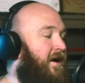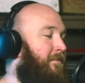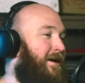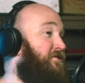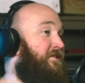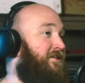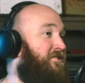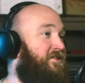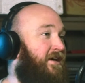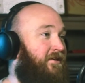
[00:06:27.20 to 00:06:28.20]
I imagine they
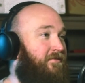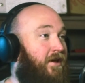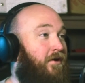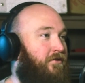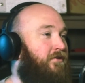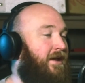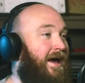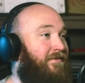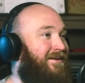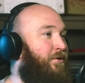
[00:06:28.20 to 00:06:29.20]
just say, no, you can
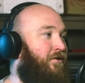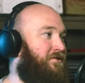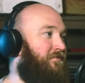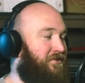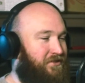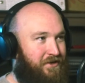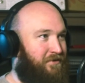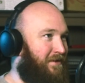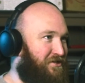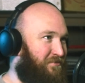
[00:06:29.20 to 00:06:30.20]
have a box of a
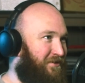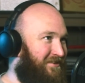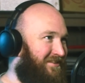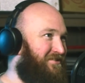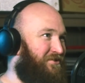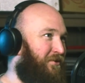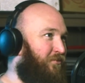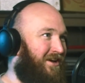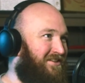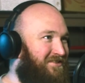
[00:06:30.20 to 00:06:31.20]
certain measurement and a certain
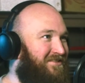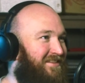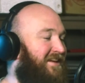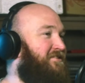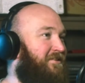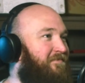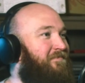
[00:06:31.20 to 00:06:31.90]
weight, and that's it.